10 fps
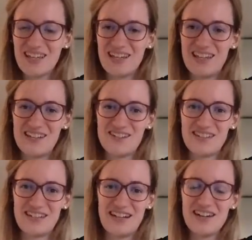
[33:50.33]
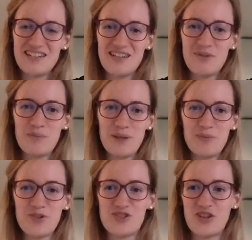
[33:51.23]
And there's even
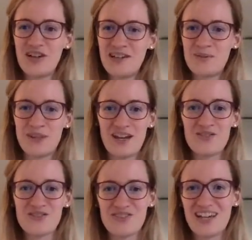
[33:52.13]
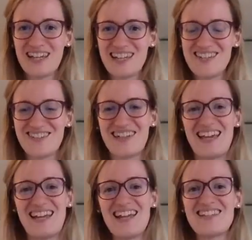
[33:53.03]
people joining without the violin today.
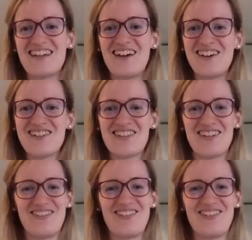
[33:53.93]
That's awesome.